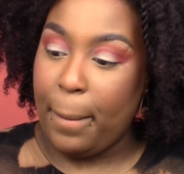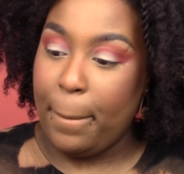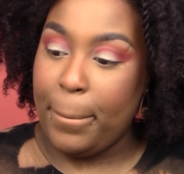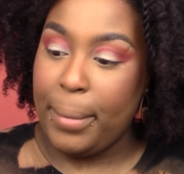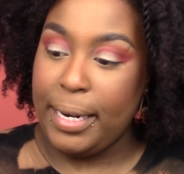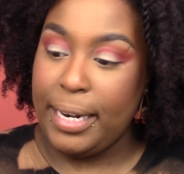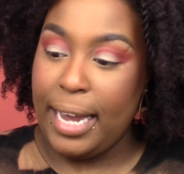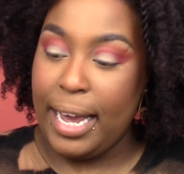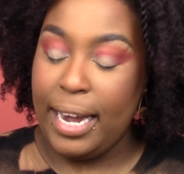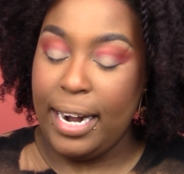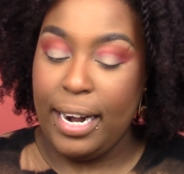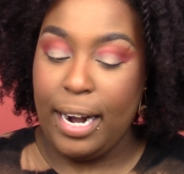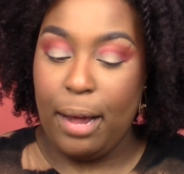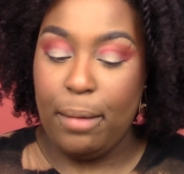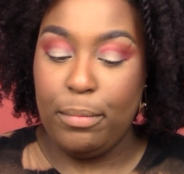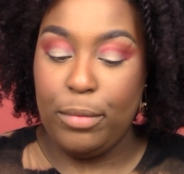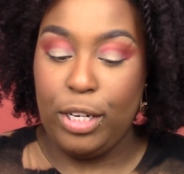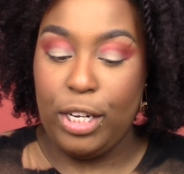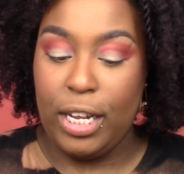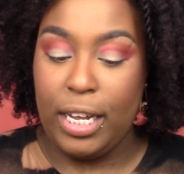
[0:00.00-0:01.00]
but now that
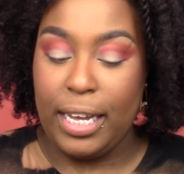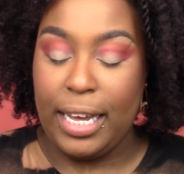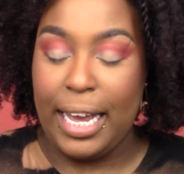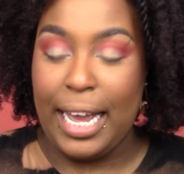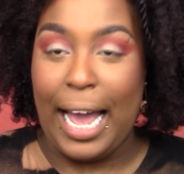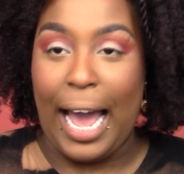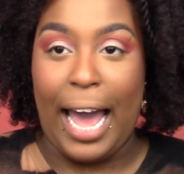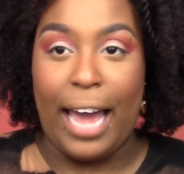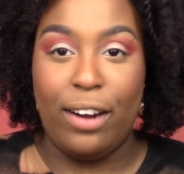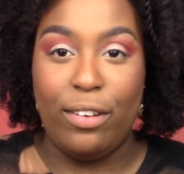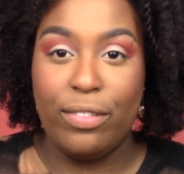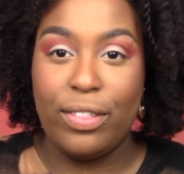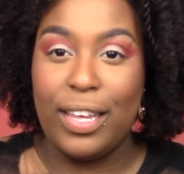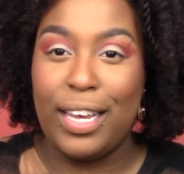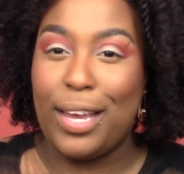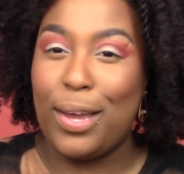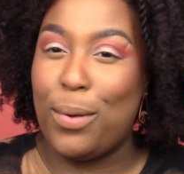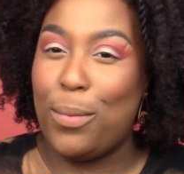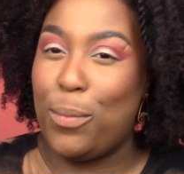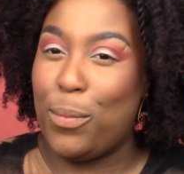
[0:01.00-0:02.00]
I'm looking, I don't
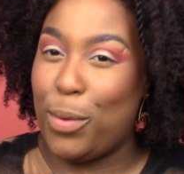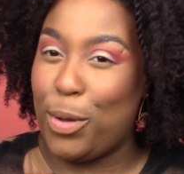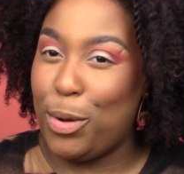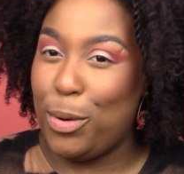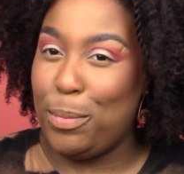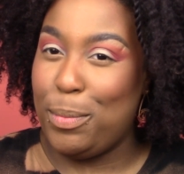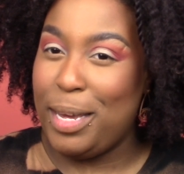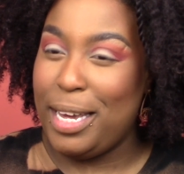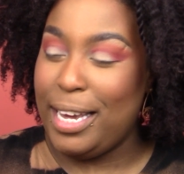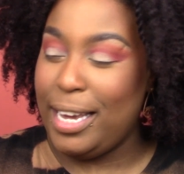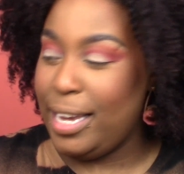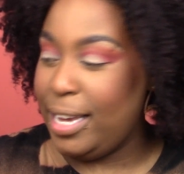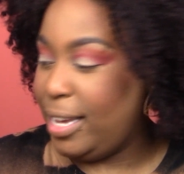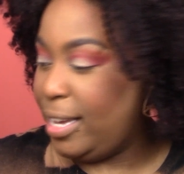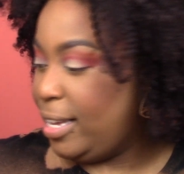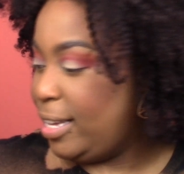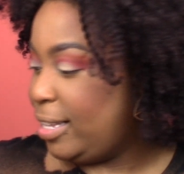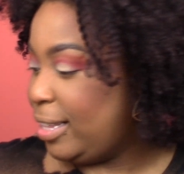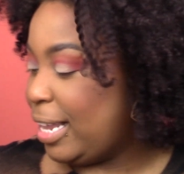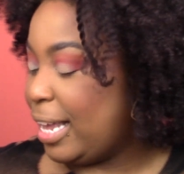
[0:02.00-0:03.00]
think it will
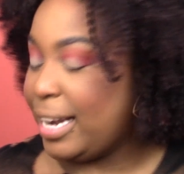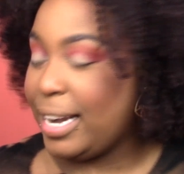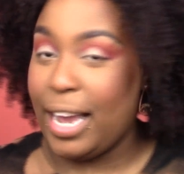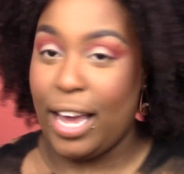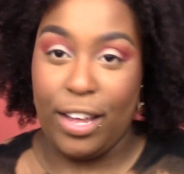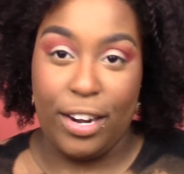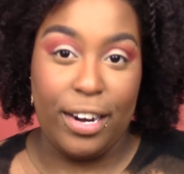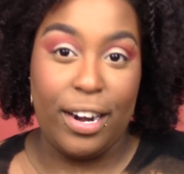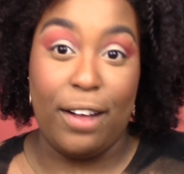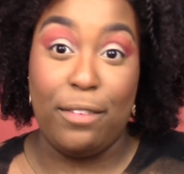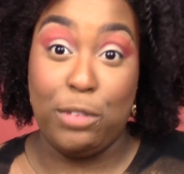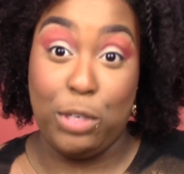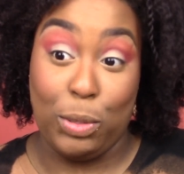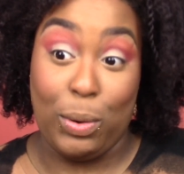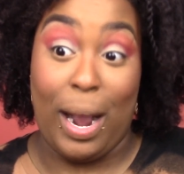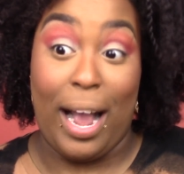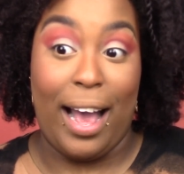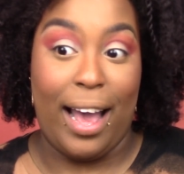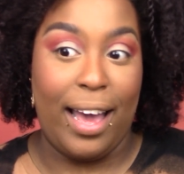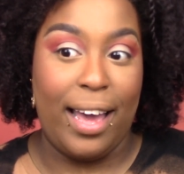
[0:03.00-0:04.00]
be. Like now that I've
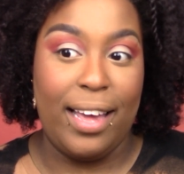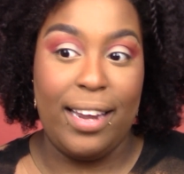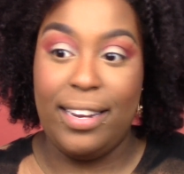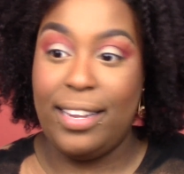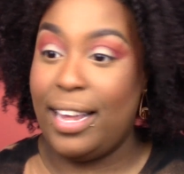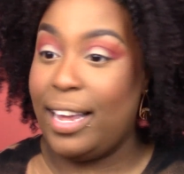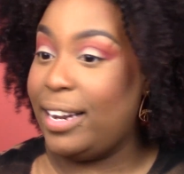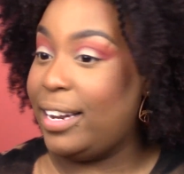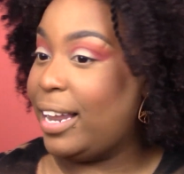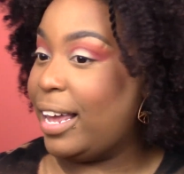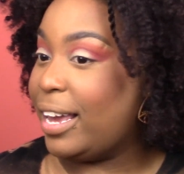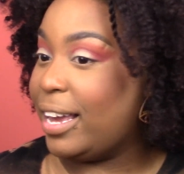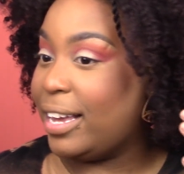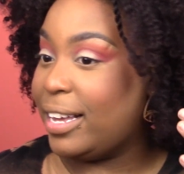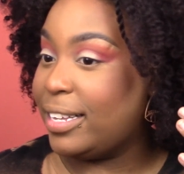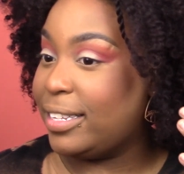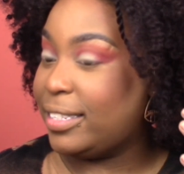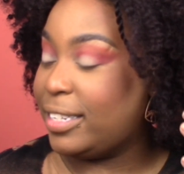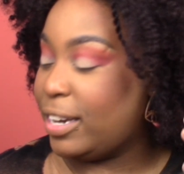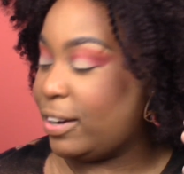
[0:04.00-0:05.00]
tried that
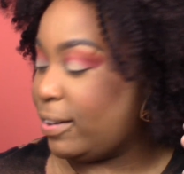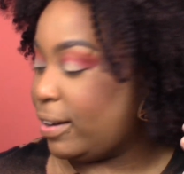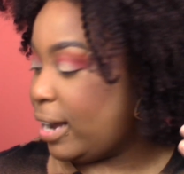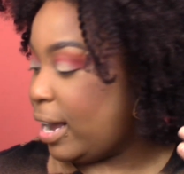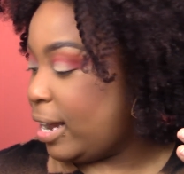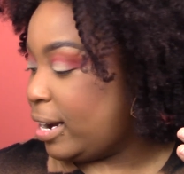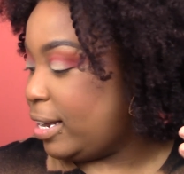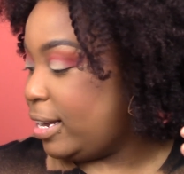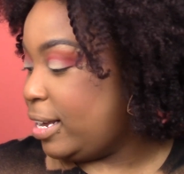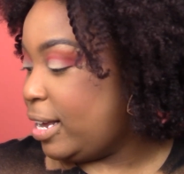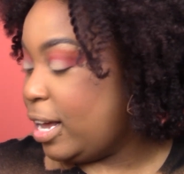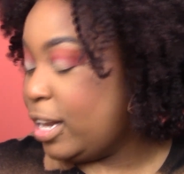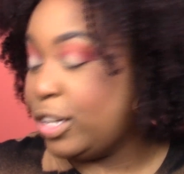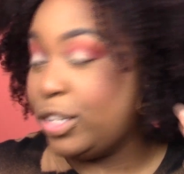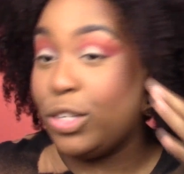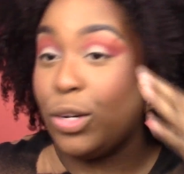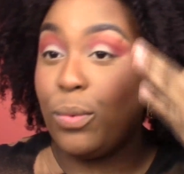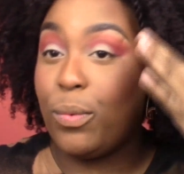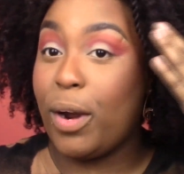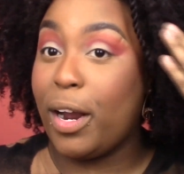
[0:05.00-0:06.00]
like terracotta E
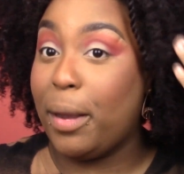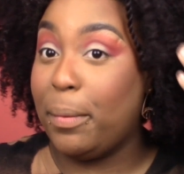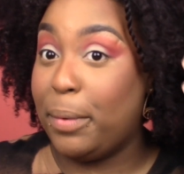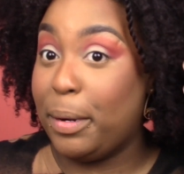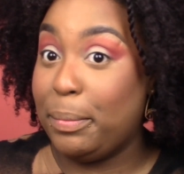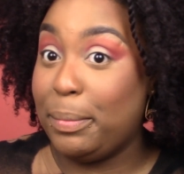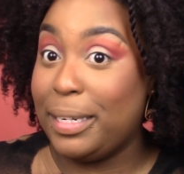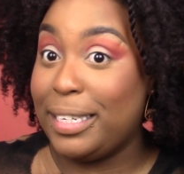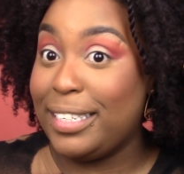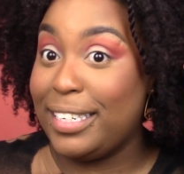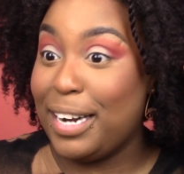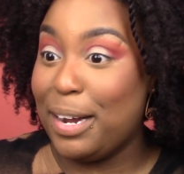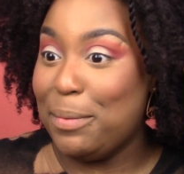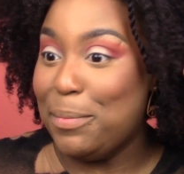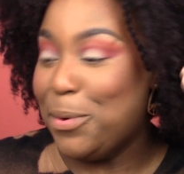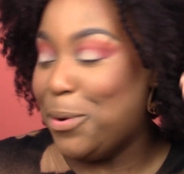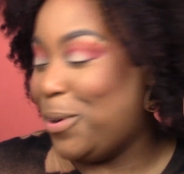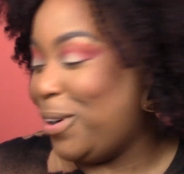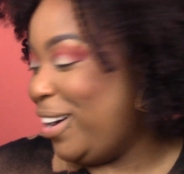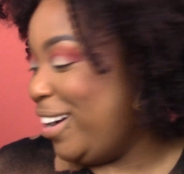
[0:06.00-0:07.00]
color, don't worry, I'm gonna blend it out
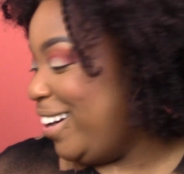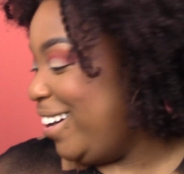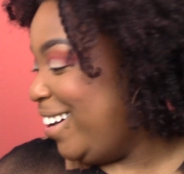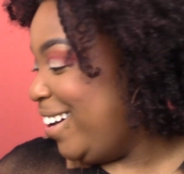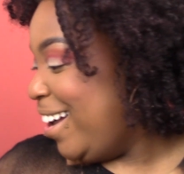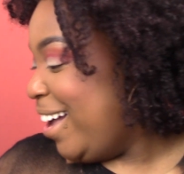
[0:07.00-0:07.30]
more.